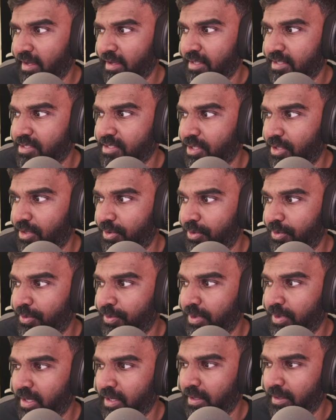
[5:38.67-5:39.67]

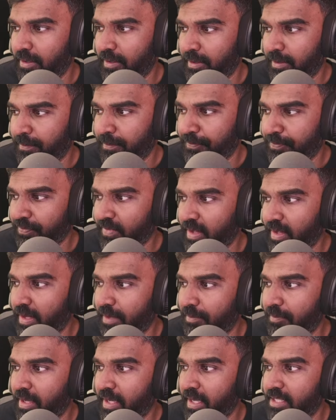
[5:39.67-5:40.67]
So let me